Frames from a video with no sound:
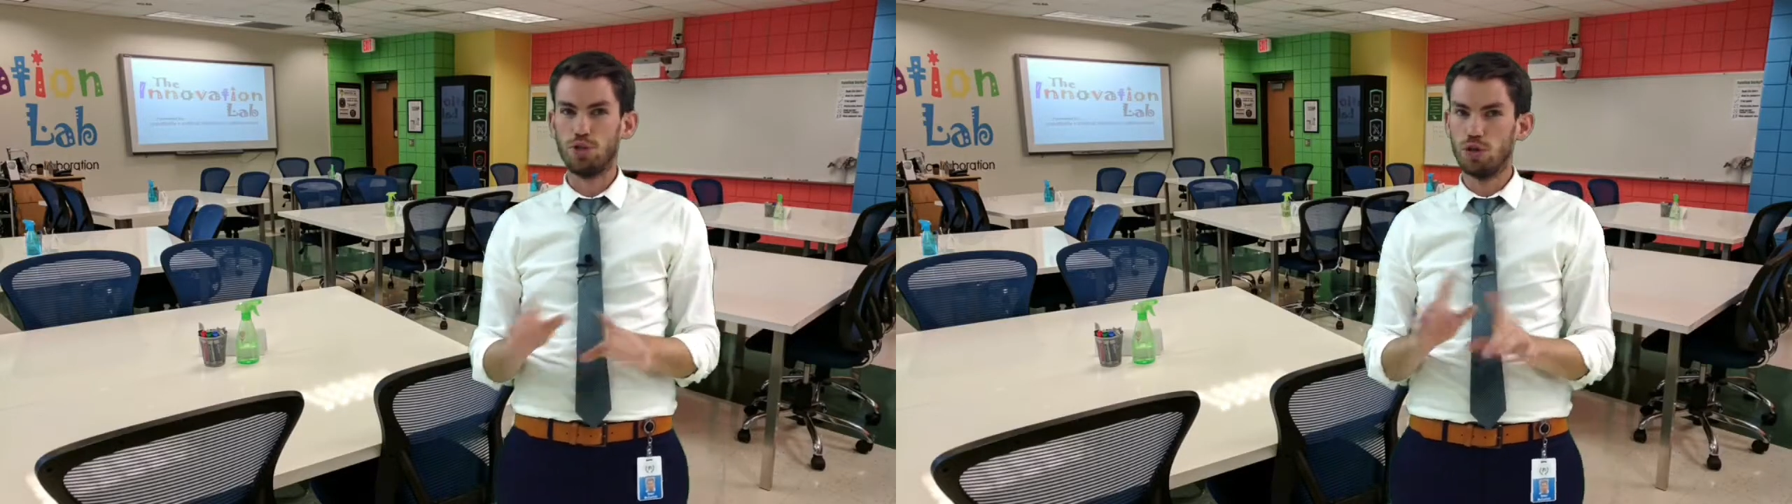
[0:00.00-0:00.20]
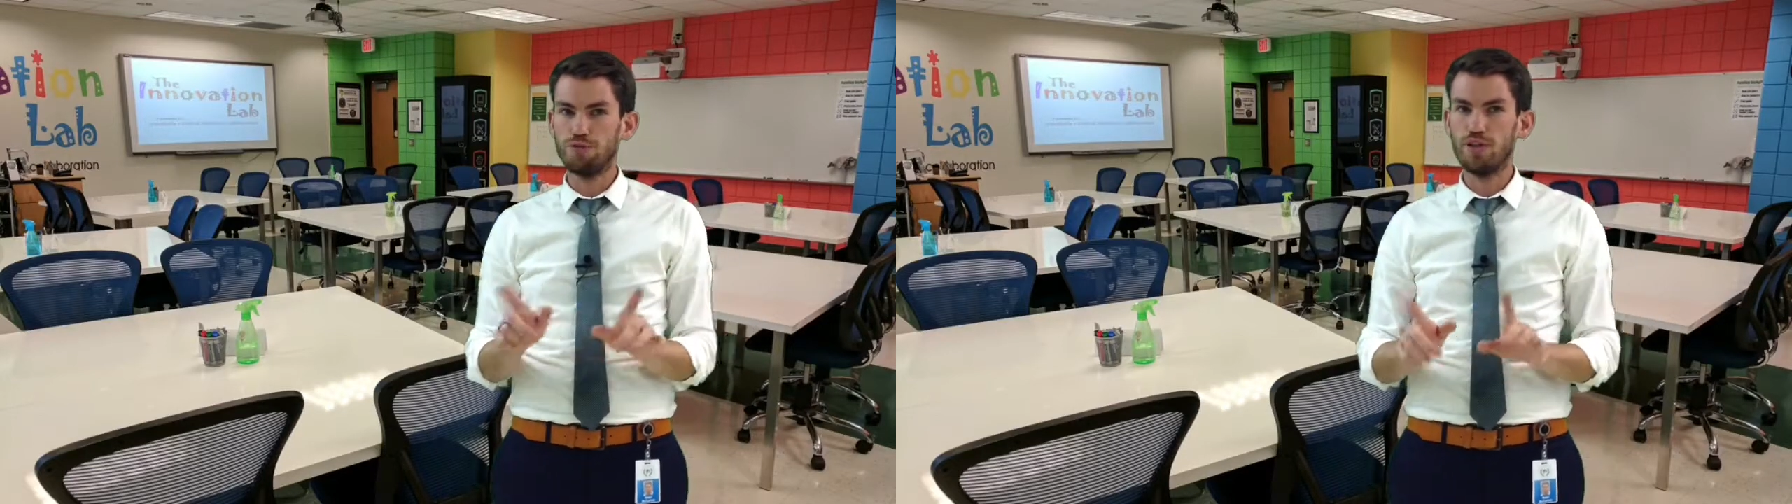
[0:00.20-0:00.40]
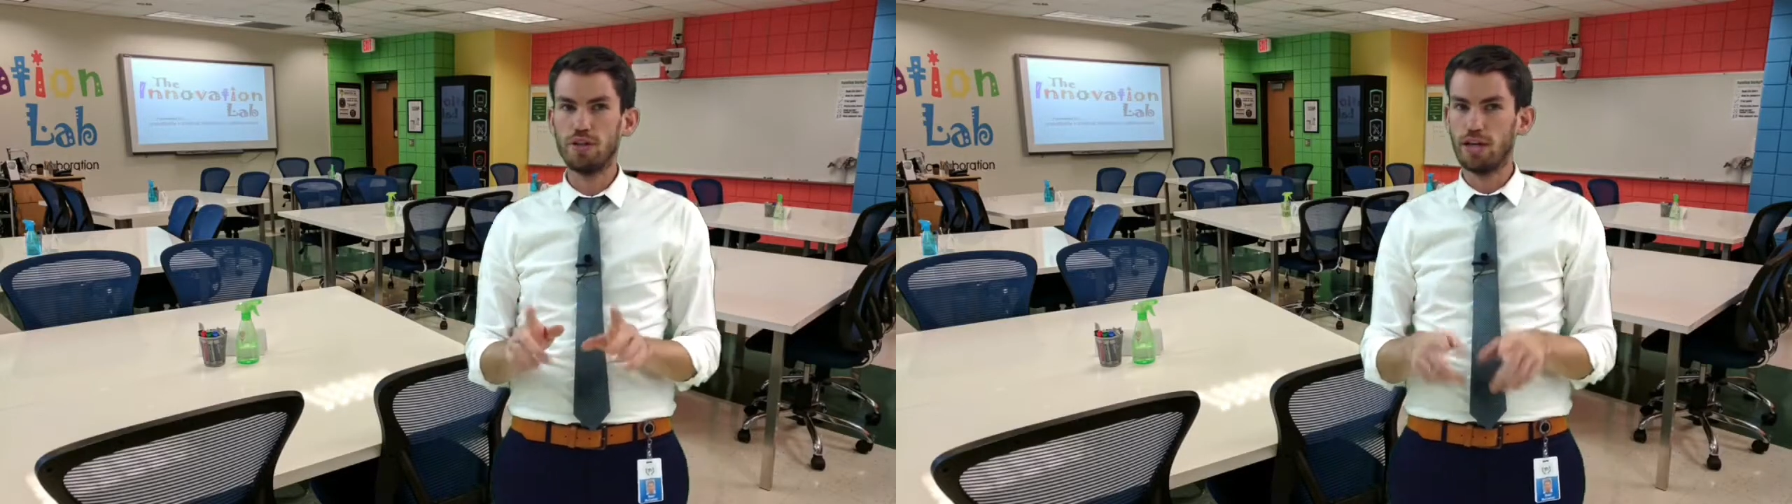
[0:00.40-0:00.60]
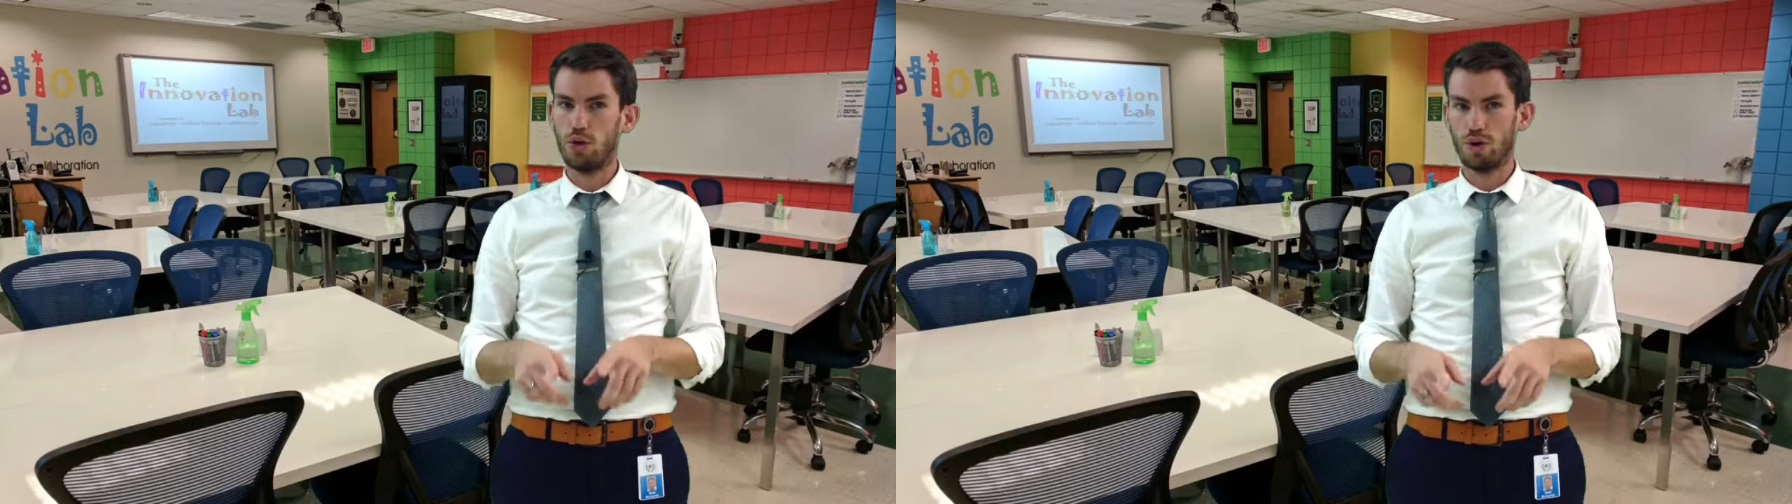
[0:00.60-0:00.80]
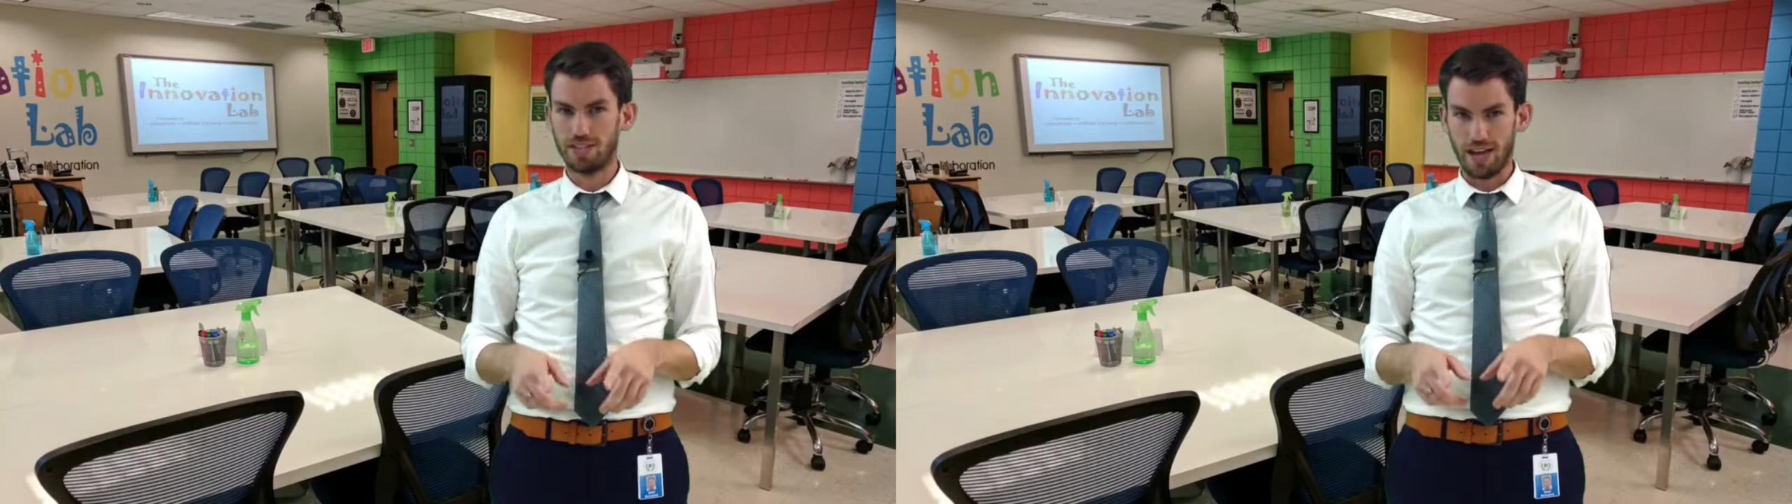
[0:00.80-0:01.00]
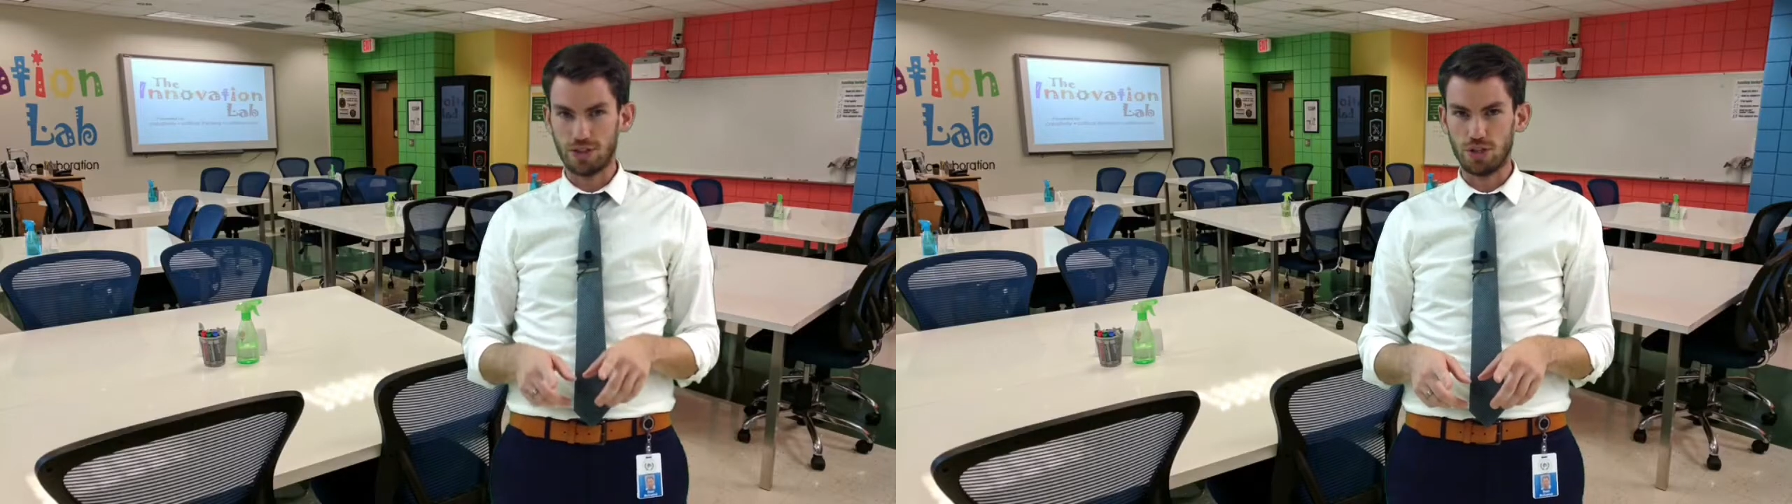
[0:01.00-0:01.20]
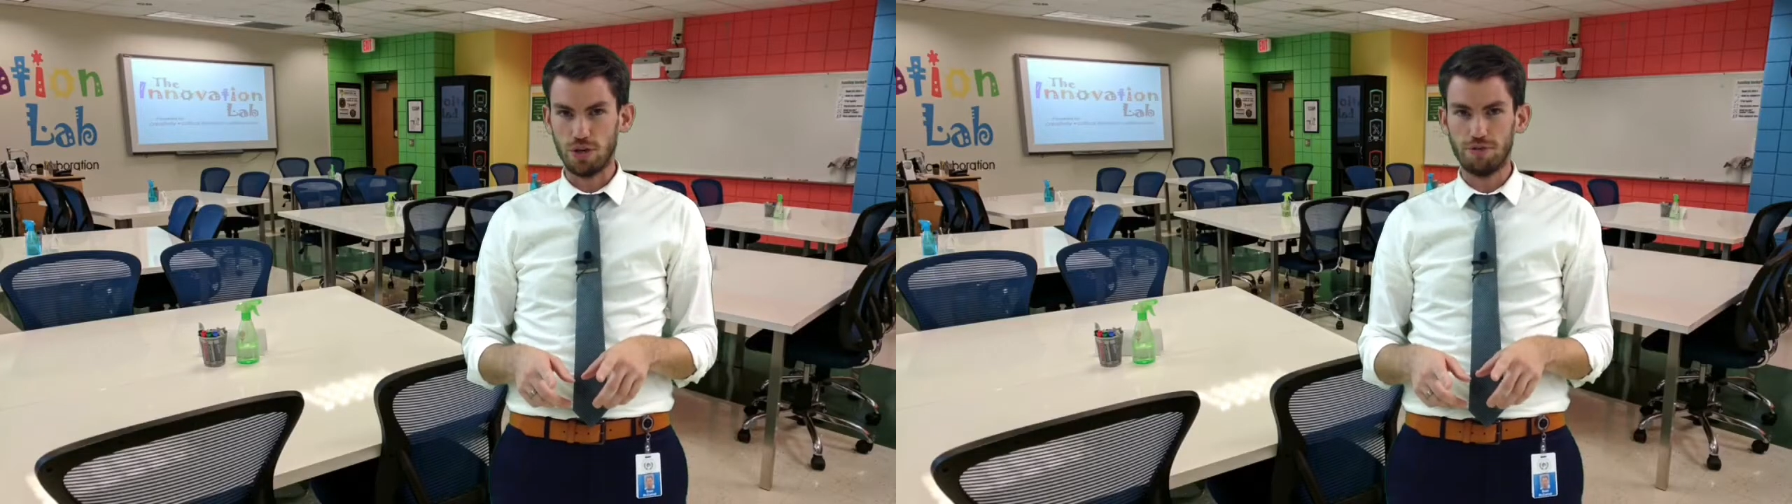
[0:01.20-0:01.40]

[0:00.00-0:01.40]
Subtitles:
but don't feel like yours has to.